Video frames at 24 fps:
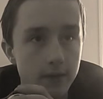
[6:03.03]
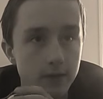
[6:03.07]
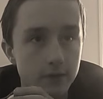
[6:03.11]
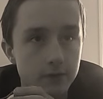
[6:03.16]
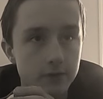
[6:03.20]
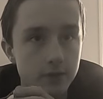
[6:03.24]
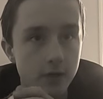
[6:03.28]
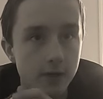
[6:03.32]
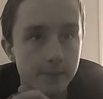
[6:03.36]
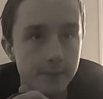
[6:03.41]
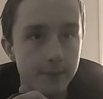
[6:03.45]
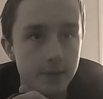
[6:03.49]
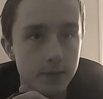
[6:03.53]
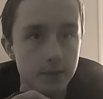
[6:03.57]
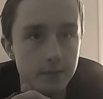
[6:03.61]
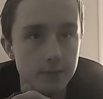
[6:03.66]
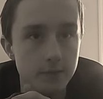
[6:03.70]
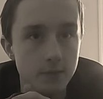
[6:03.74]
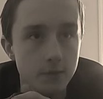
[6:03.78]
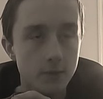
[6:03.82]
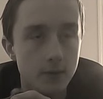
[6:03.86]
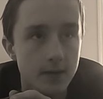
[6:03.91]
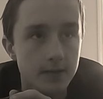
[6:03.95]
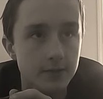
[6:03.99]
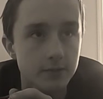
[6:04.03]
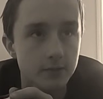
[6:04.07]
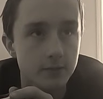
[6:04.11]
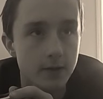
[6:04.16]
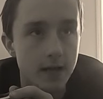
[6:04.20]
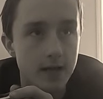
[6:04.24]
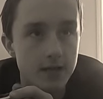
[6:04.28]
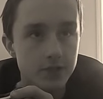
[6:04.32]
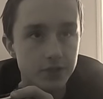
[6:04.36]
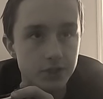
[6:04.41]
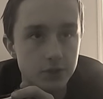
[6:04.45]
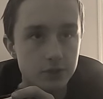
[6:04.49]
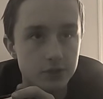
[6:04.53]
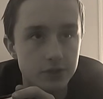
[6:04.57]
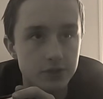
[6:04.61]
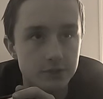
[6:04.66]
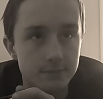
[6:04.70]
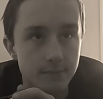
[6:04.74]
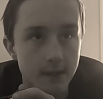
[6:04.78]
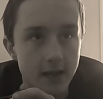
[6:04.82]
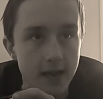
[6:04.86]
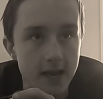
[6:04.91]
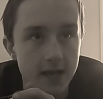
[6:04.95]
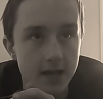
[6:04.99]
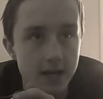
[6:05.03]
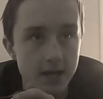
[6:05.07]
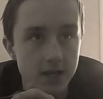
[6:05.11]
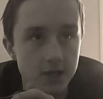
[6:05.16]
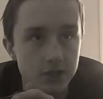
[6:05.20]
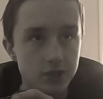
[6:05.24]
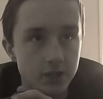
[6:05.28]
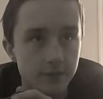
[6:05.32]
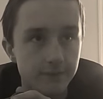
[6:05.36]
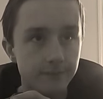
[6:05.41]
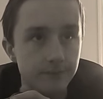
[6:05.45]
and you're telling me you do International Spanish.